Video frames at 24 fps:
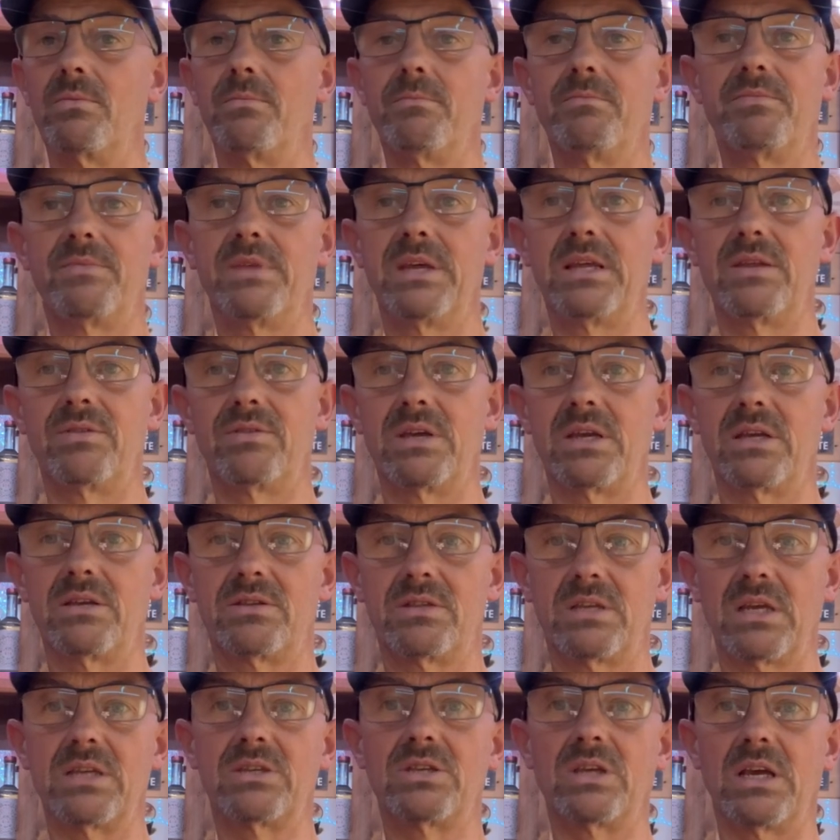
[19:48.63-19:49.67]

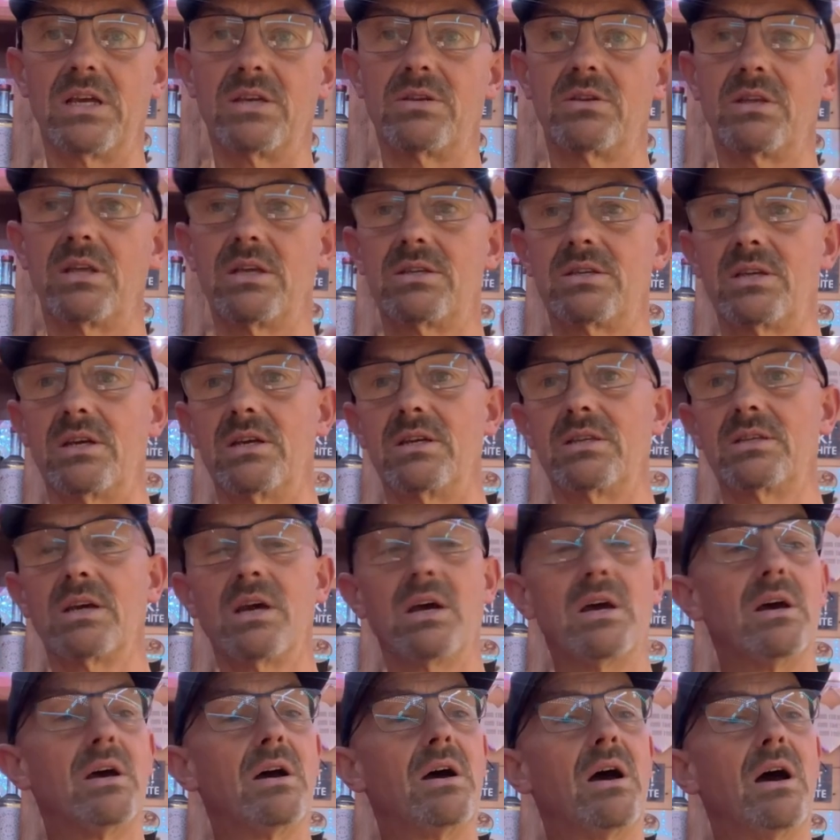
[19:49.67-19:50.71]
This is
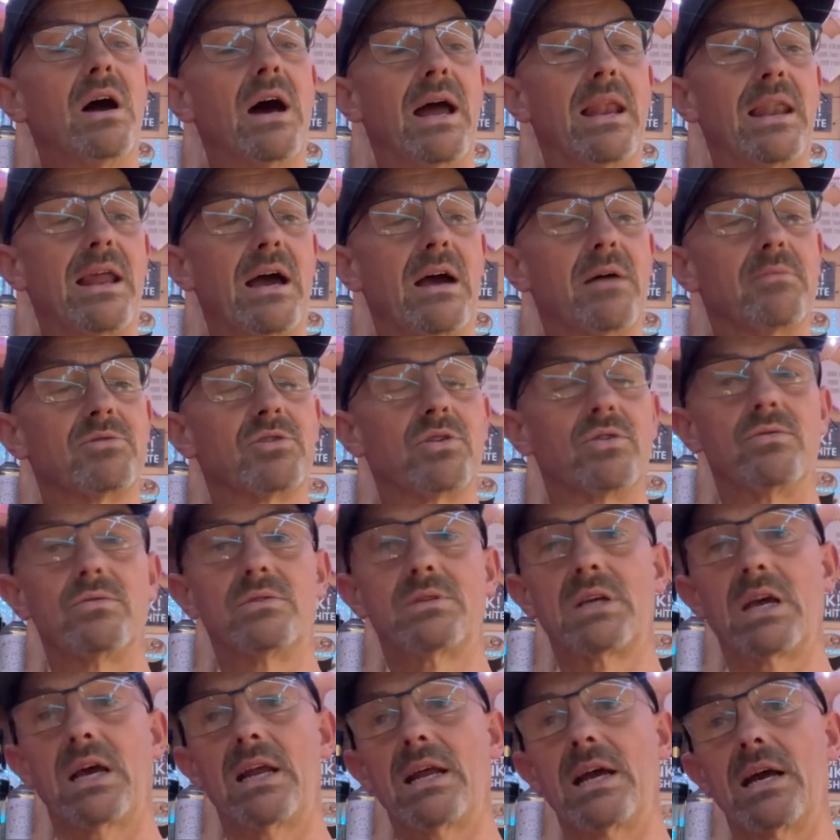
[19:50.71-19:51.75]
an absolute
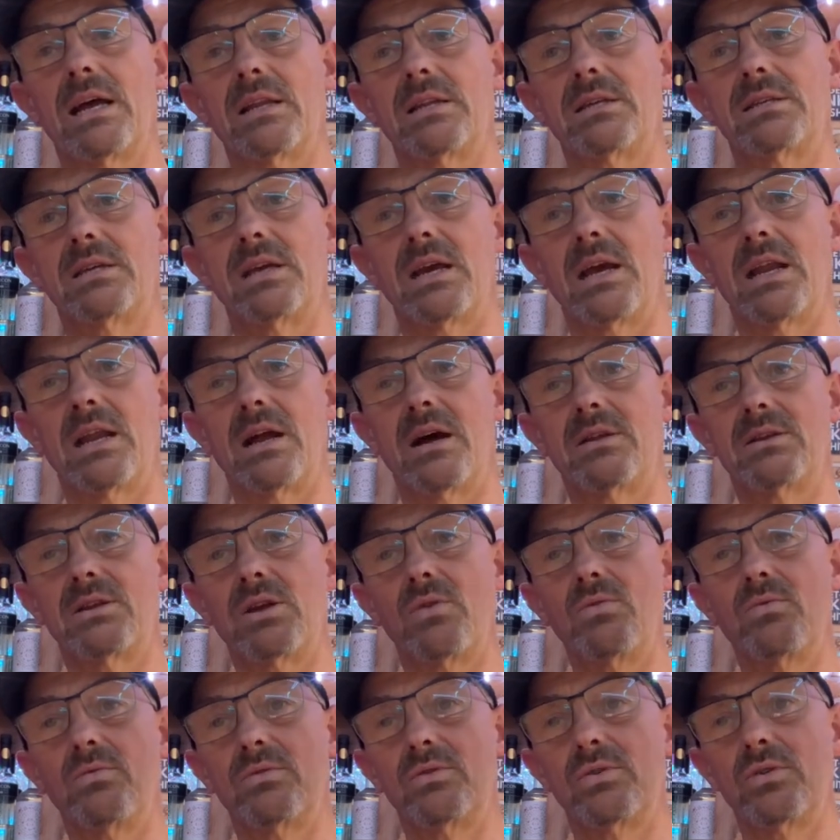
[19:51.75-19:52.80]
10 out of 10. I
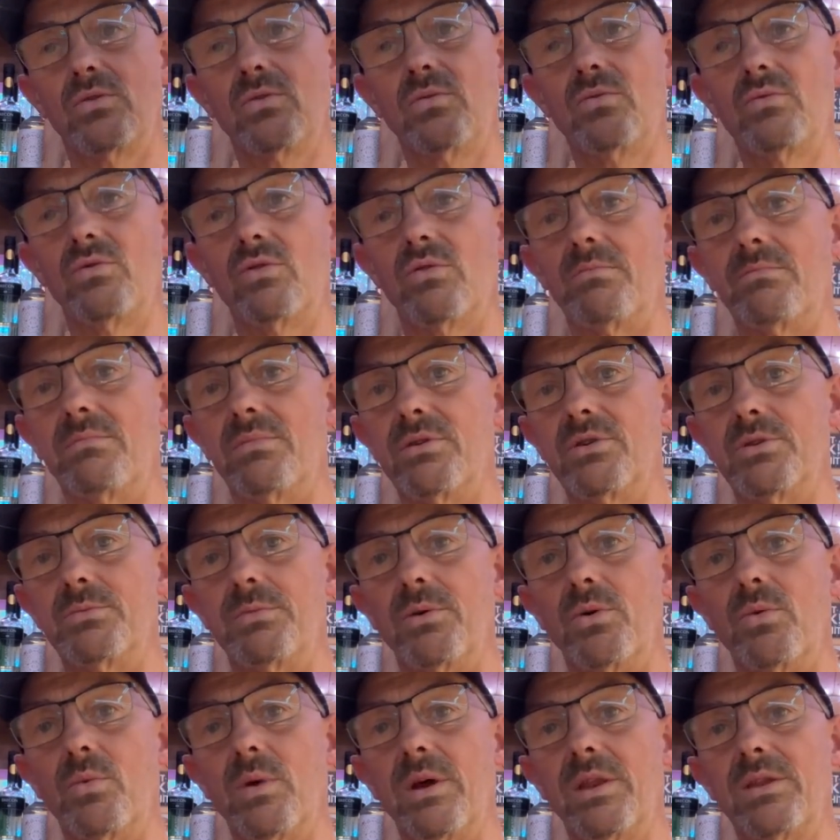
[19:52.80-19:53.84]
don't do numbers,
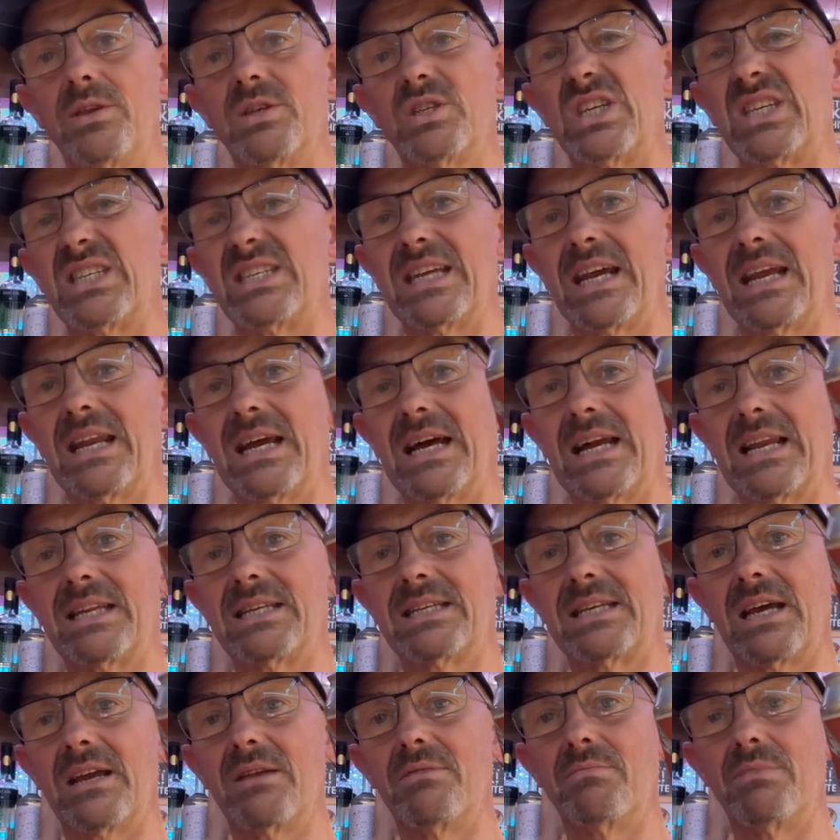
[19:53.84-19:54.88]
but when there's a 10 out of
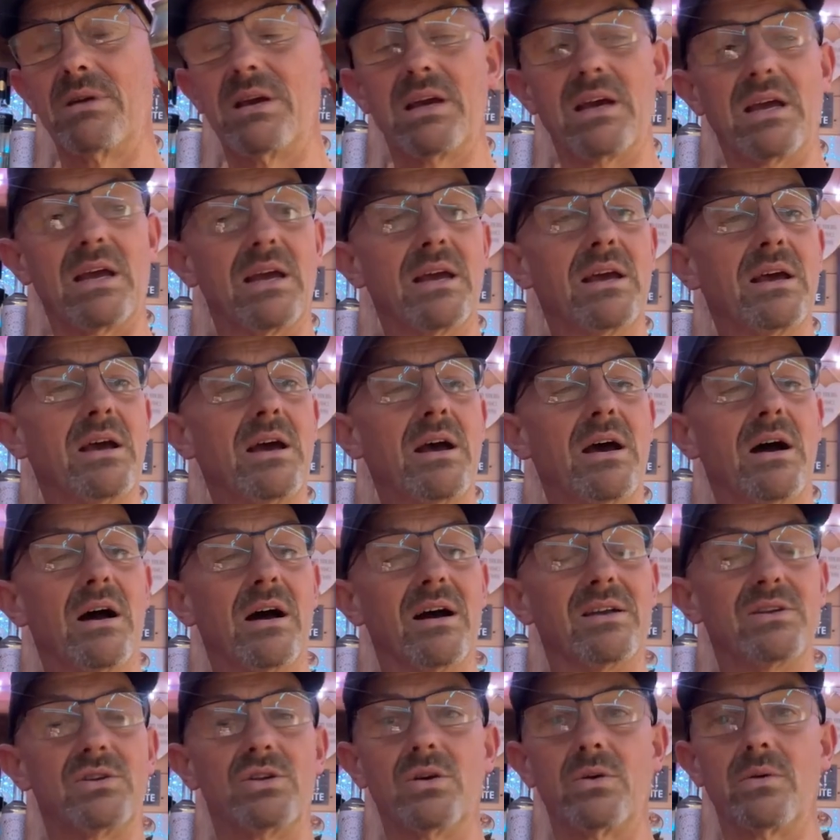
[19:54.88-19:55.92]
10 beer,
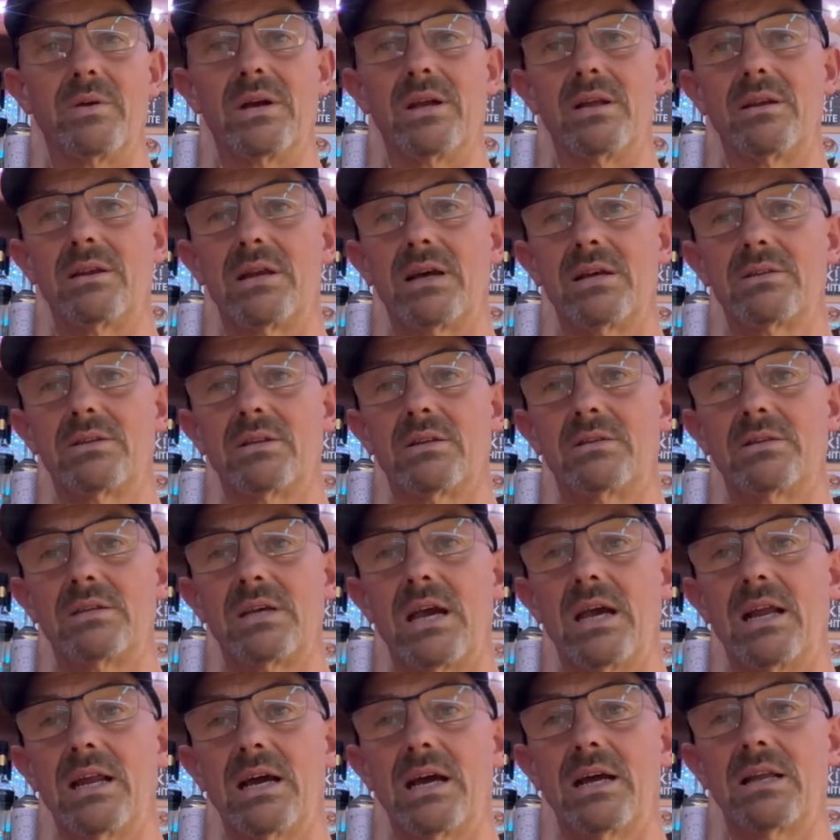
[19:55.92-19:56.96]
I do it. That's a
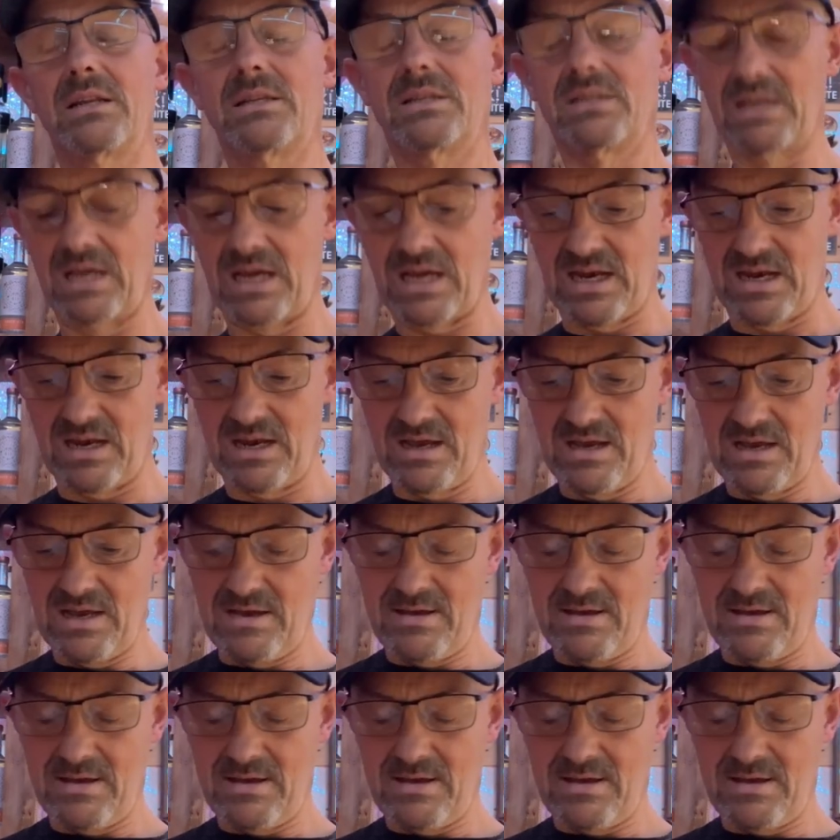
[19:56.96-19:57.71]
10 out of 10.